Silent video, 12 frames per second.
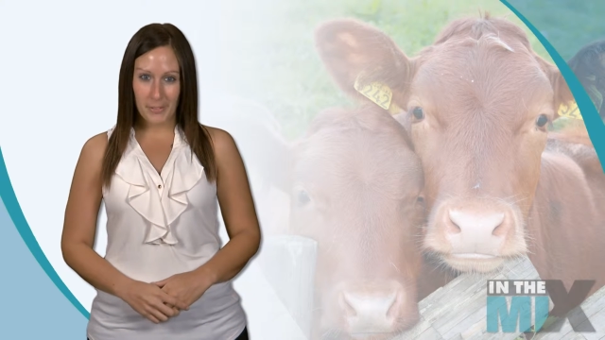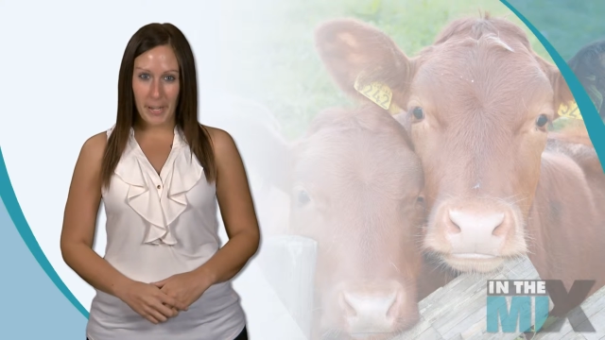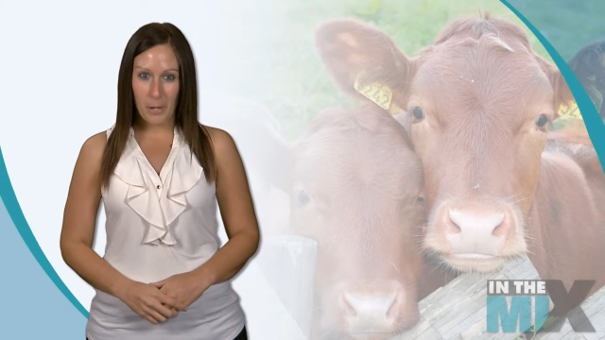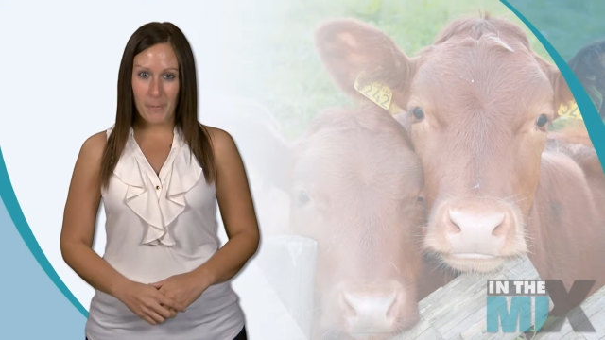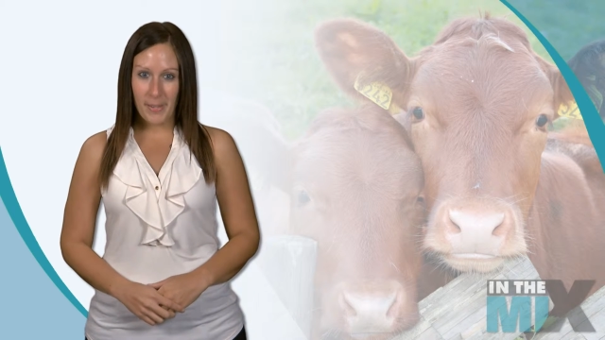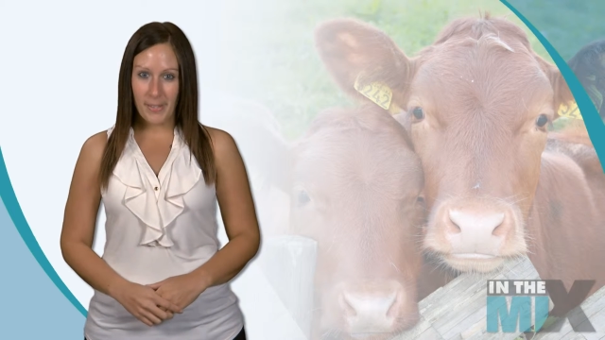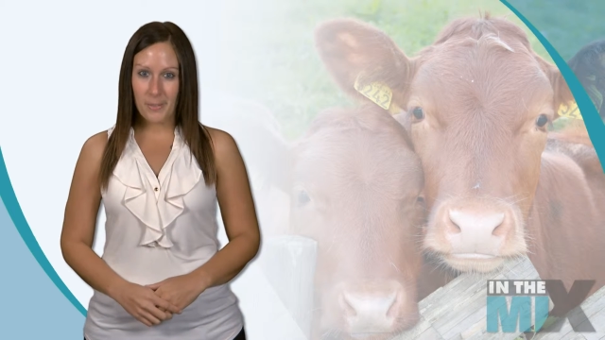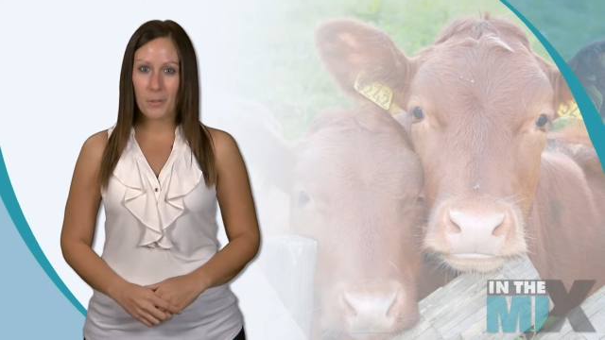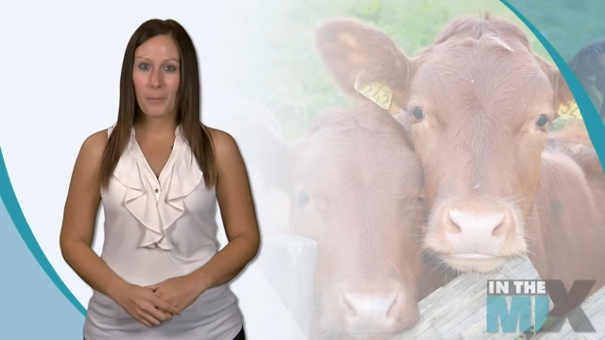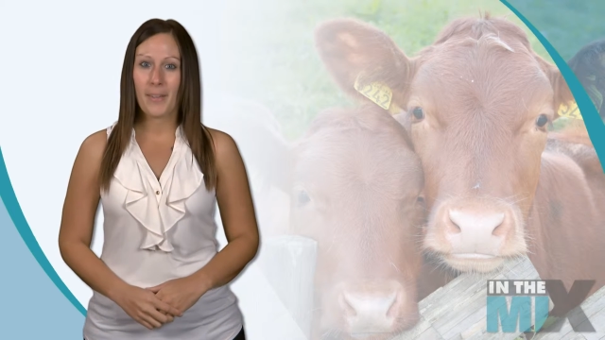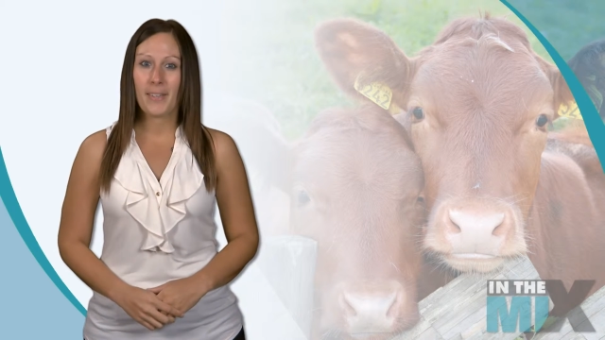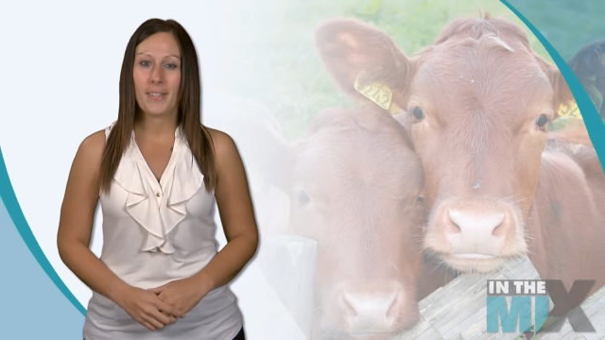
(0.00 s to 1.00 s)
now making their
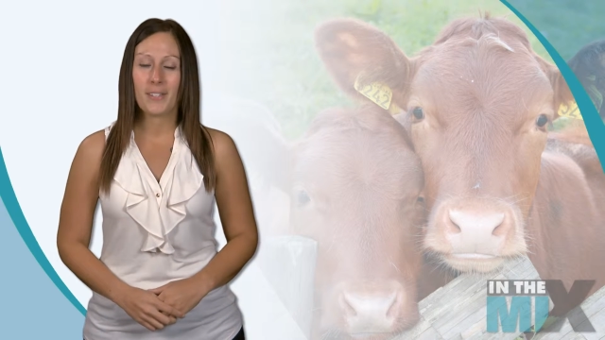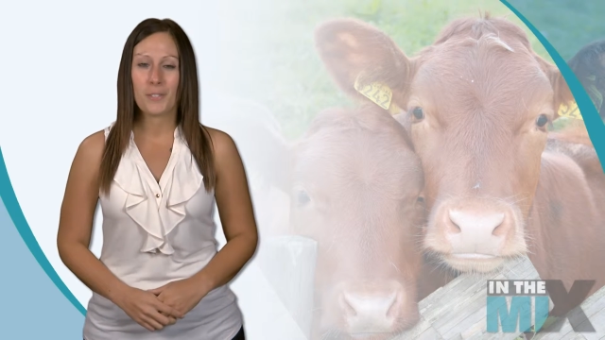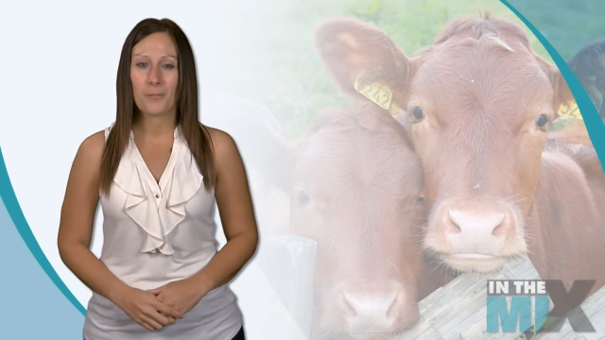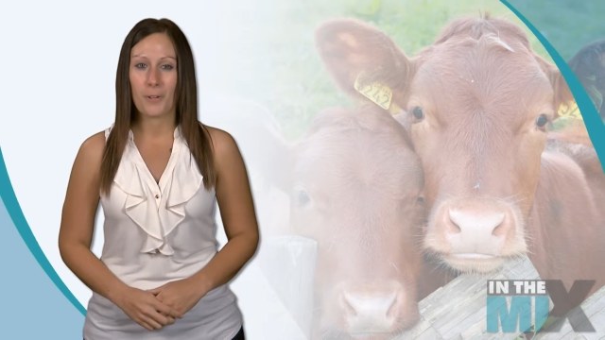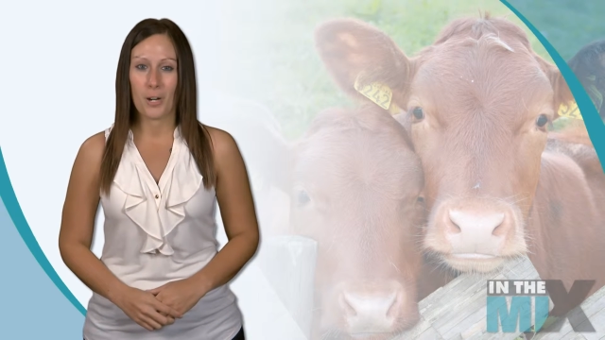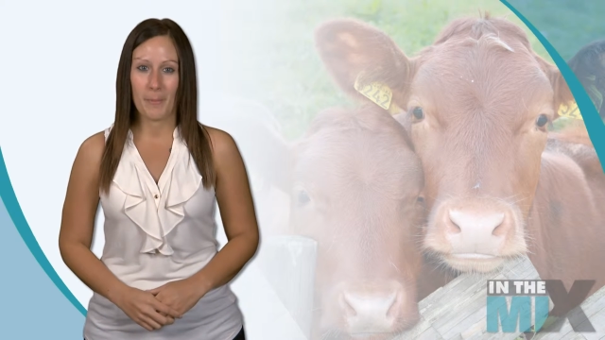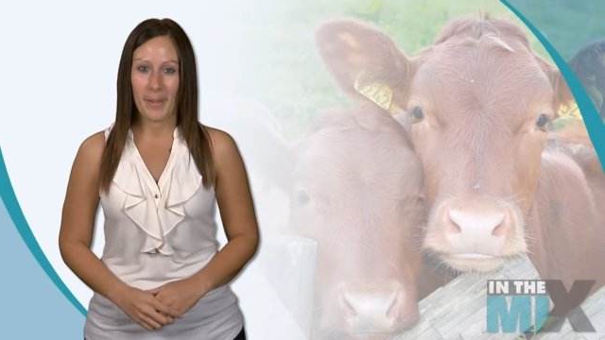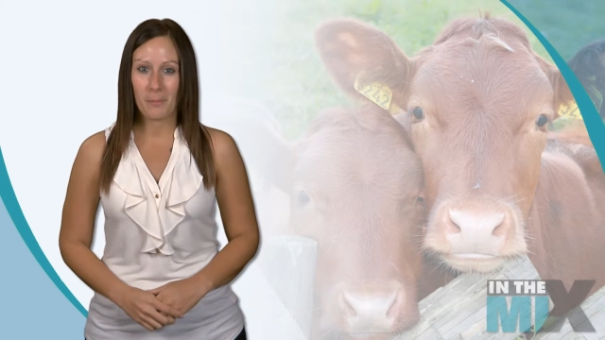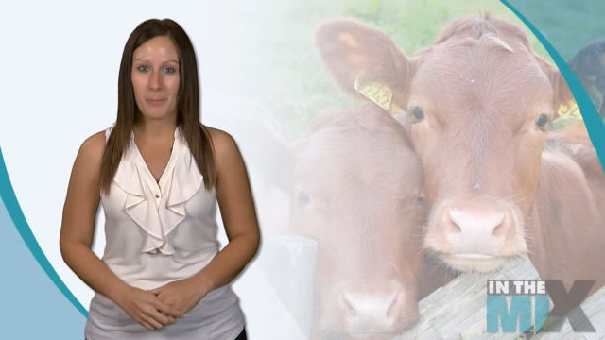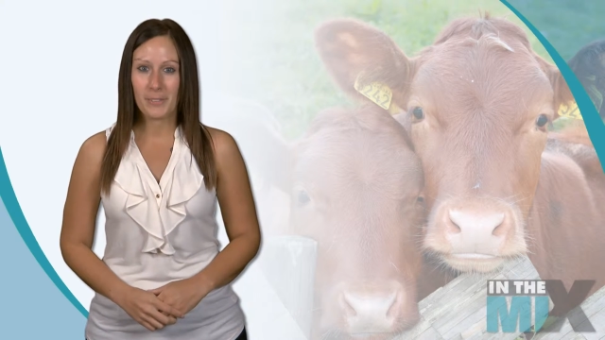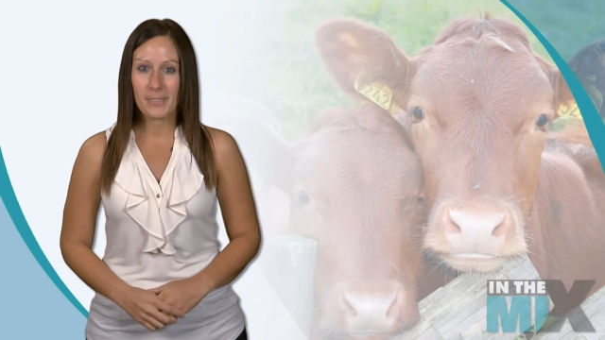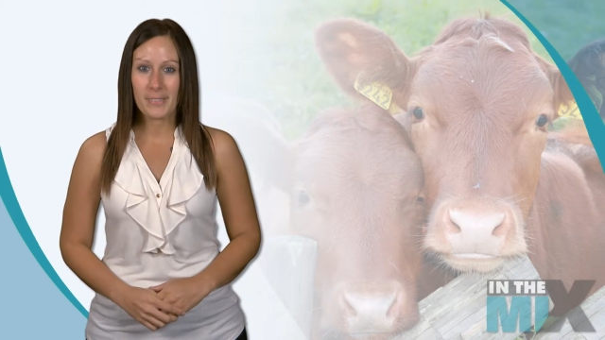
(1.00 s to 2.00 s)
way into farm
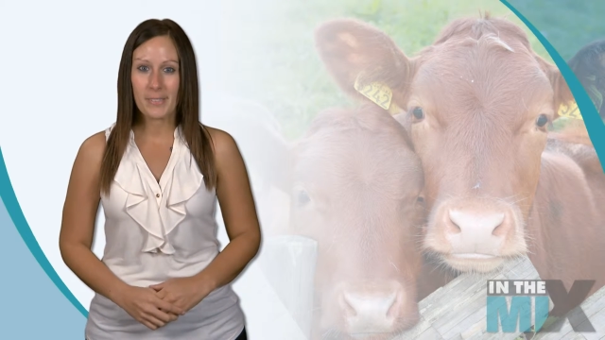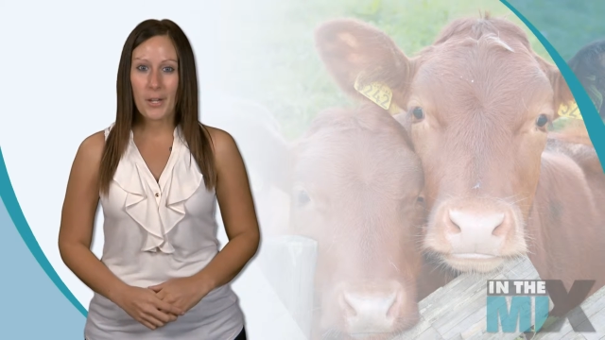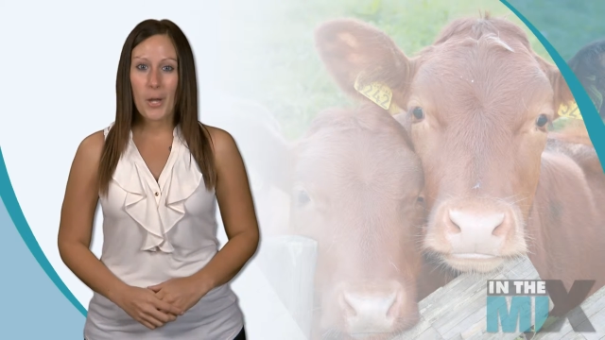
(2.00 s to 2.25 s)
animals.